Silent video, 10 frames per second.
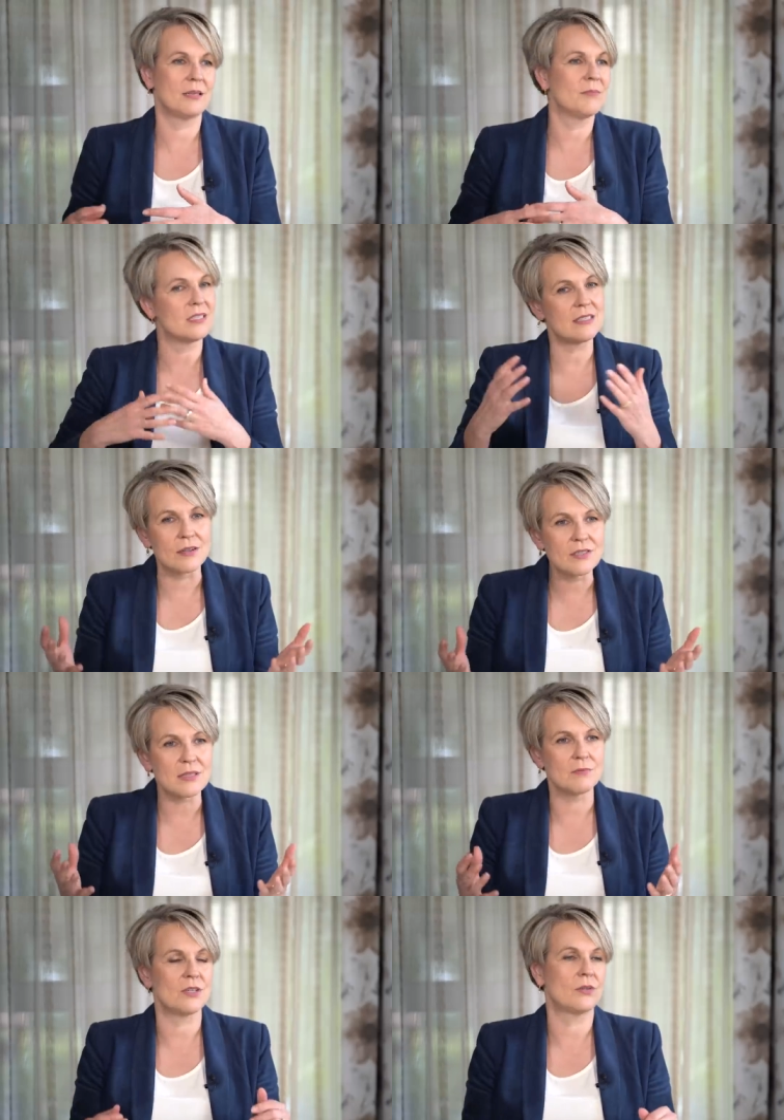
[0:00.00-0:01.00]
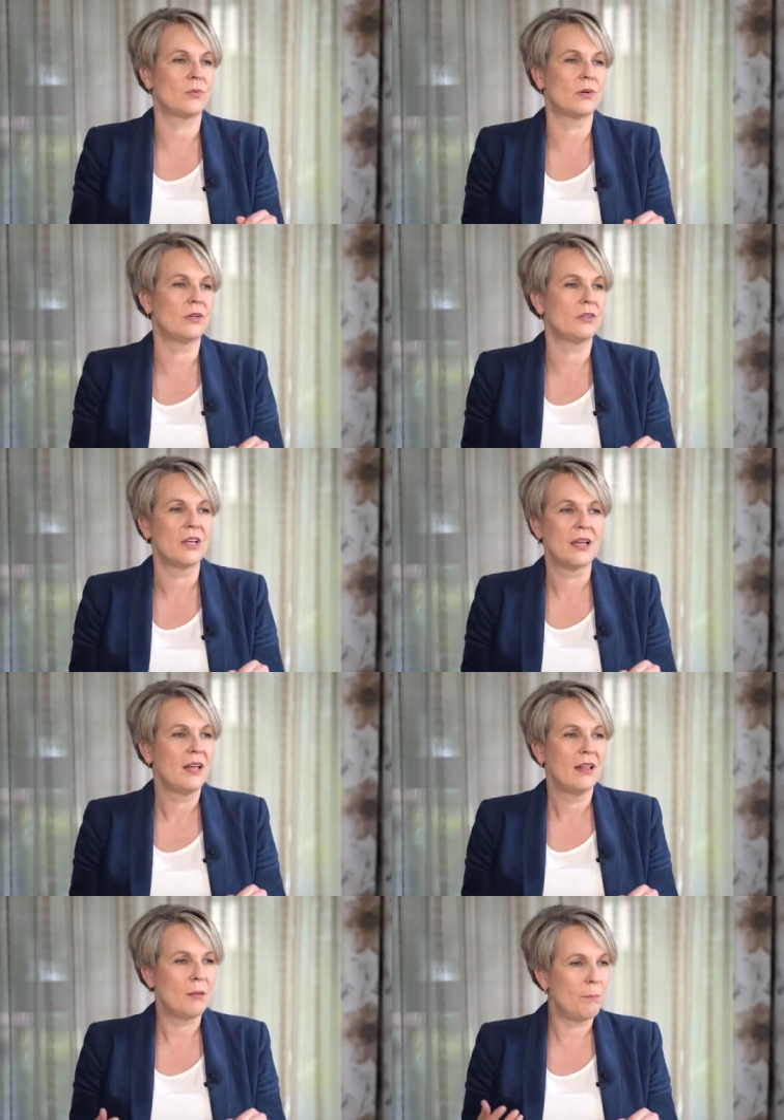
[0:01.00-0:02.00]
them and sells them to the world,
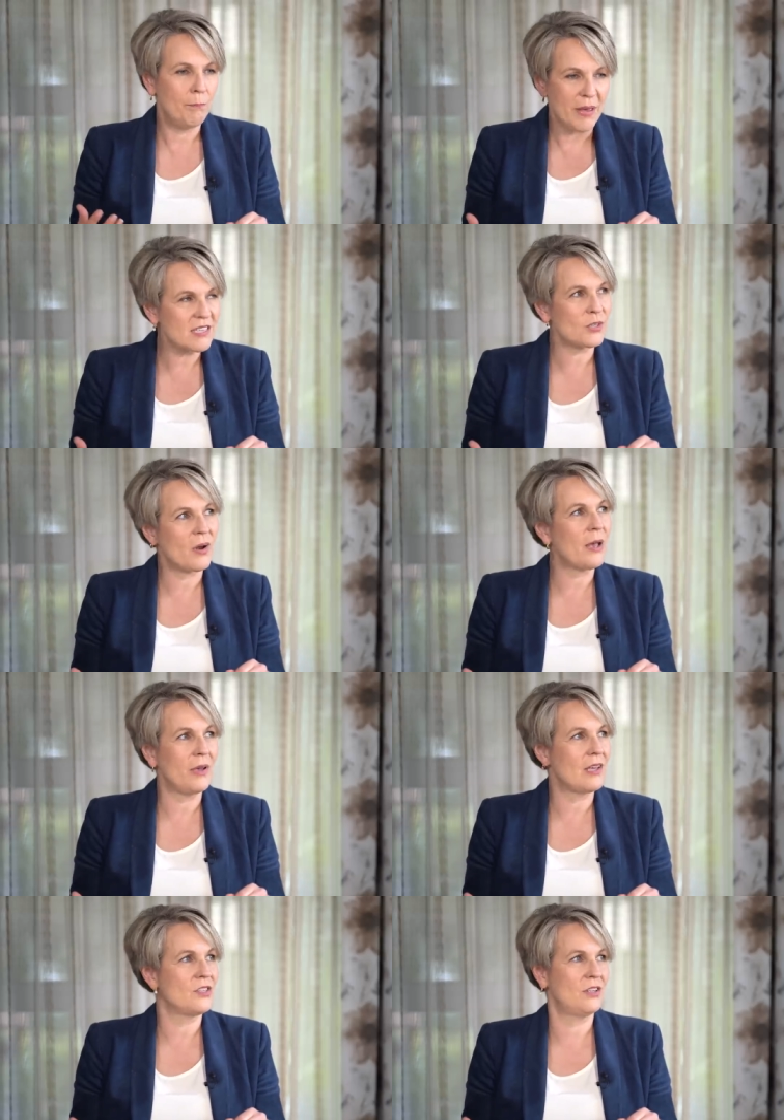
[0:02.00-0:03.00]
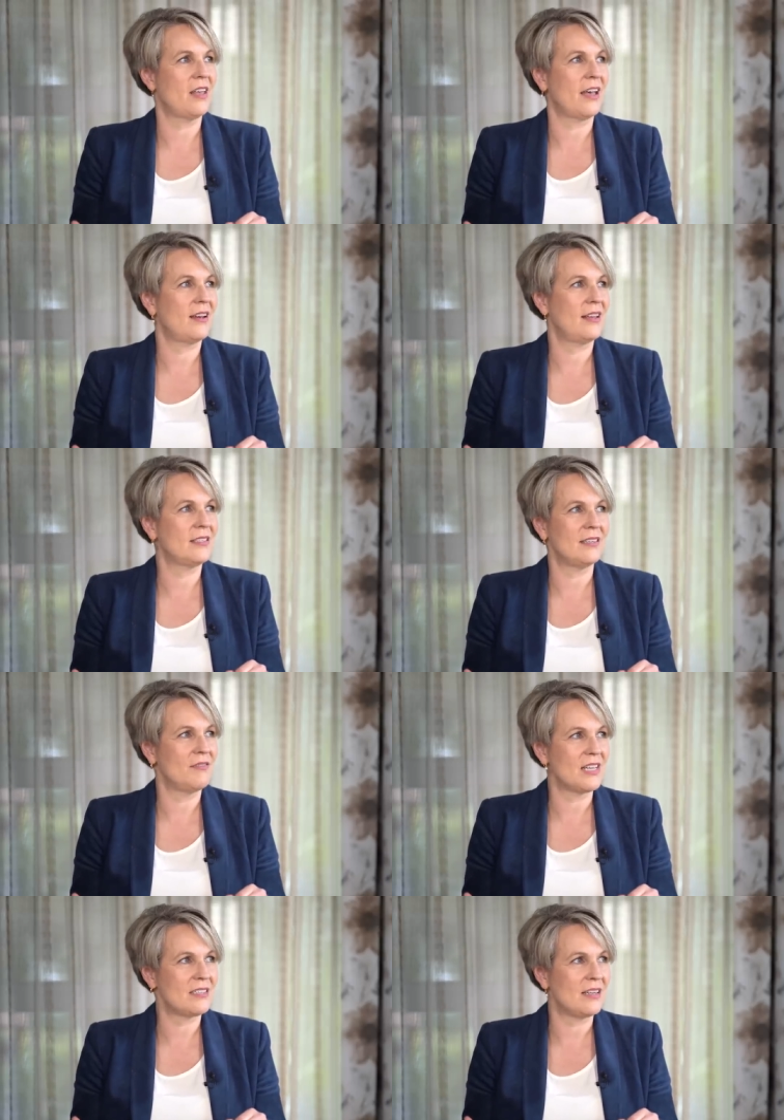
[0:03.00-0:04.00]
the best way we can do that is
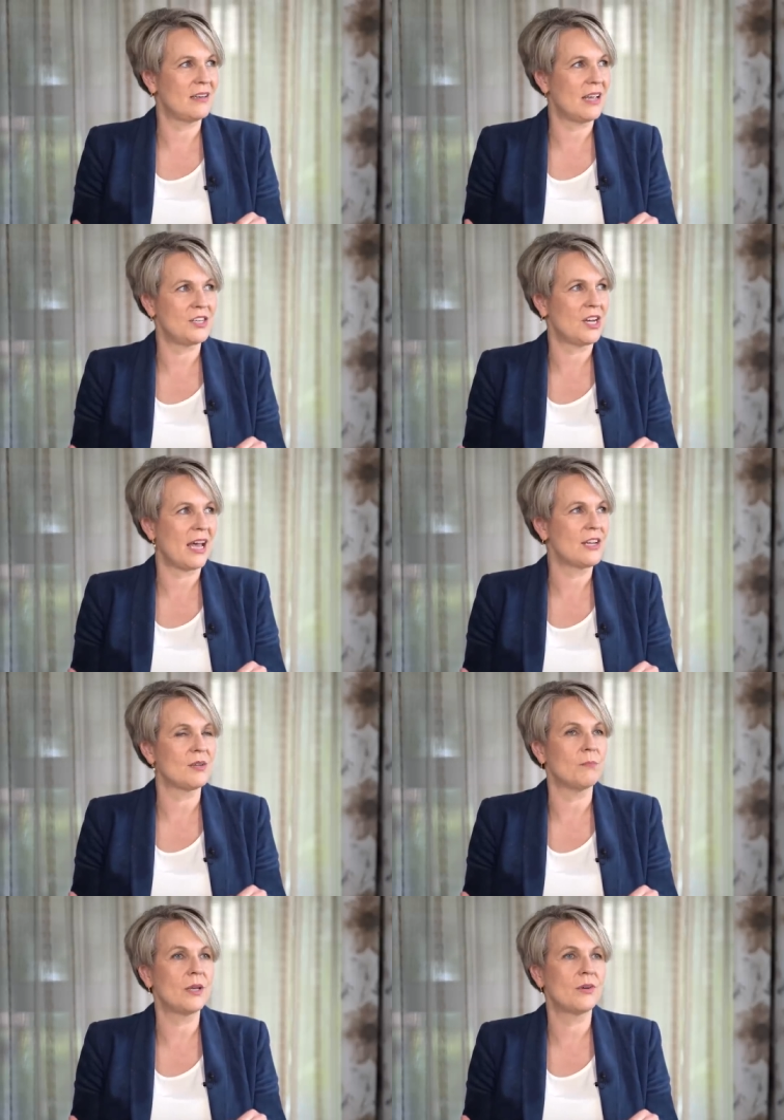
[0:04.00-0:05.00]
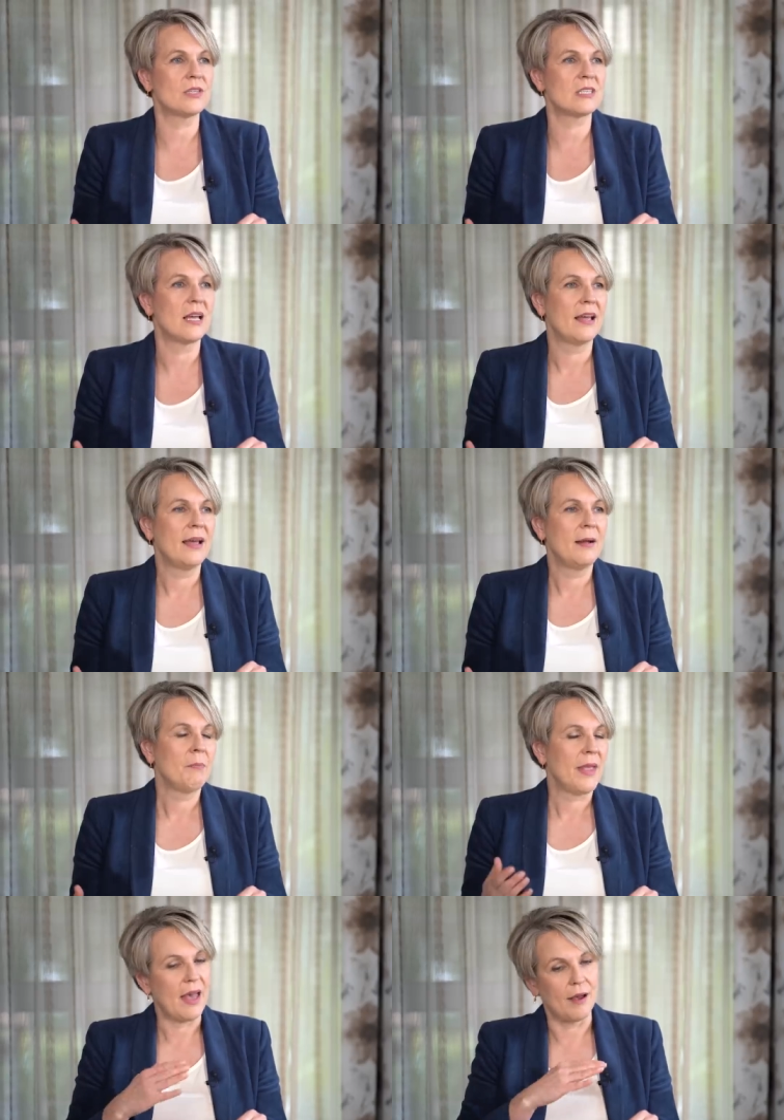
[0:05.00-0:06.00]
invest in education because
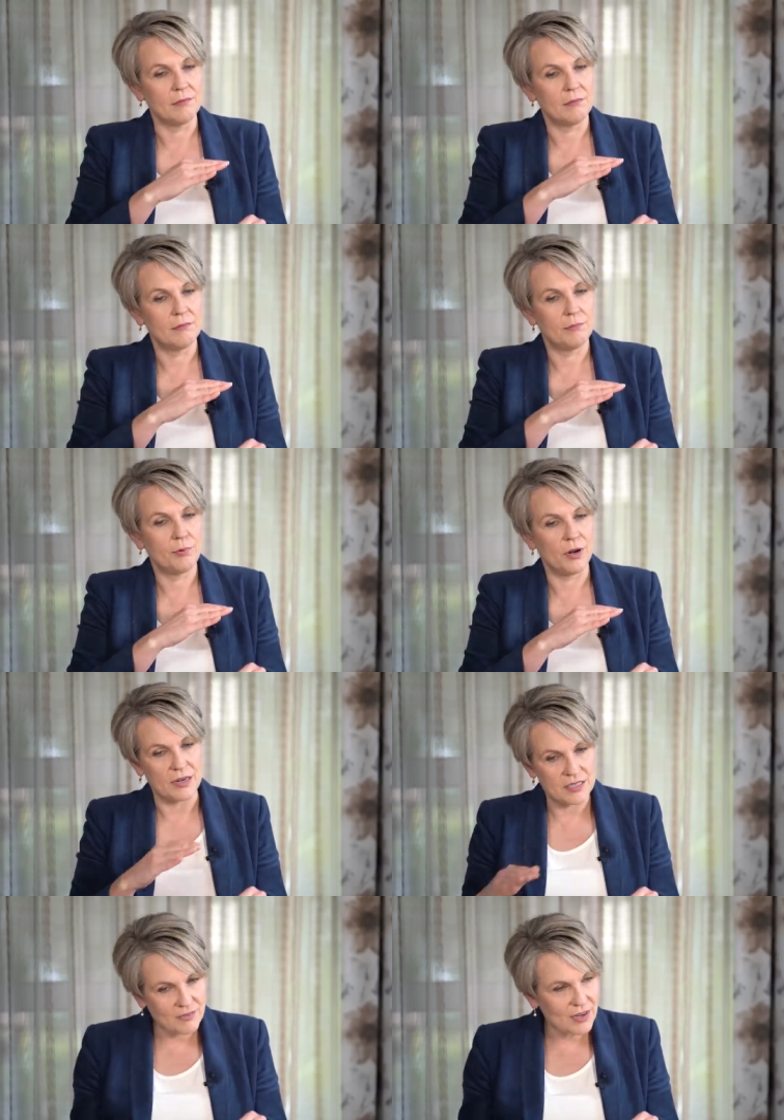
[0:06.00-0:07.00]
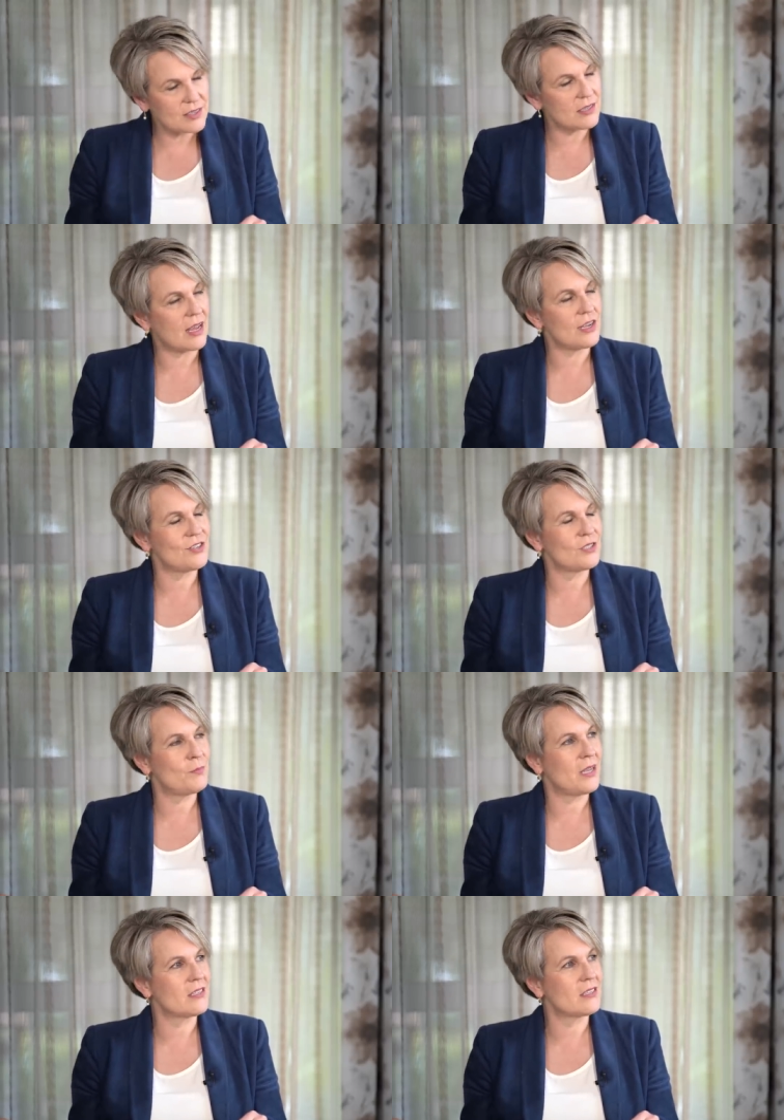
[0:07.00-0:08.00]
our productivity as a nation's
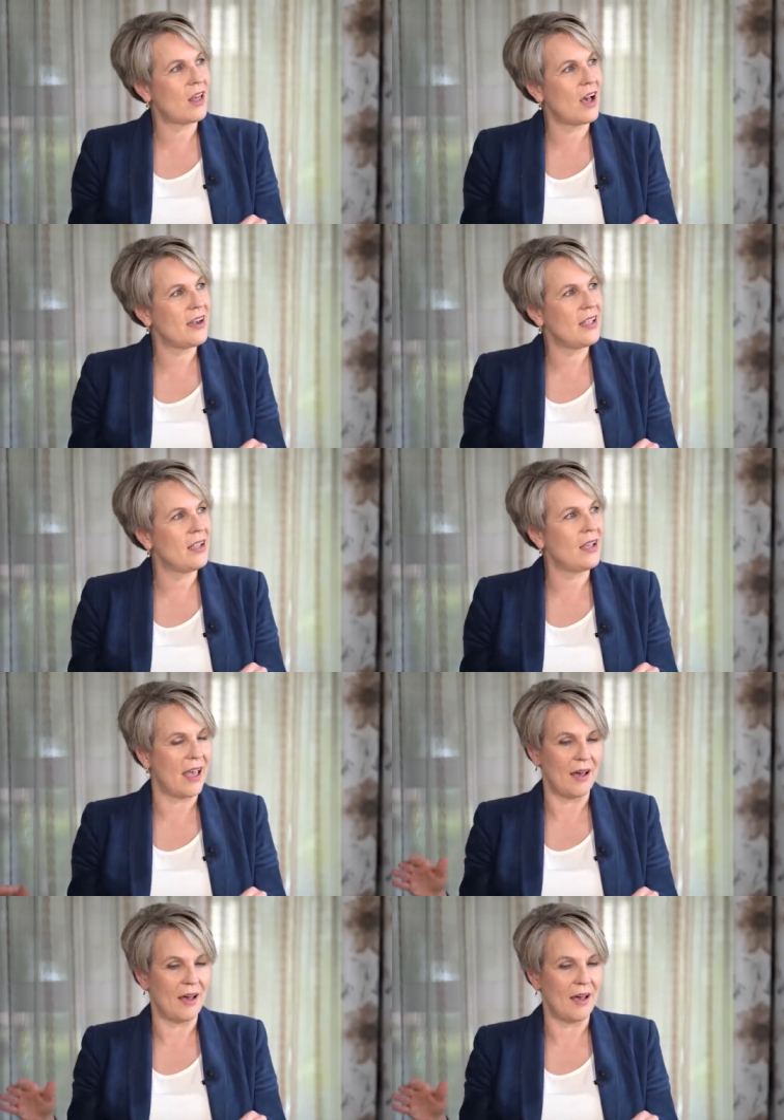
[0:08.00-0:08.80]
been sliding,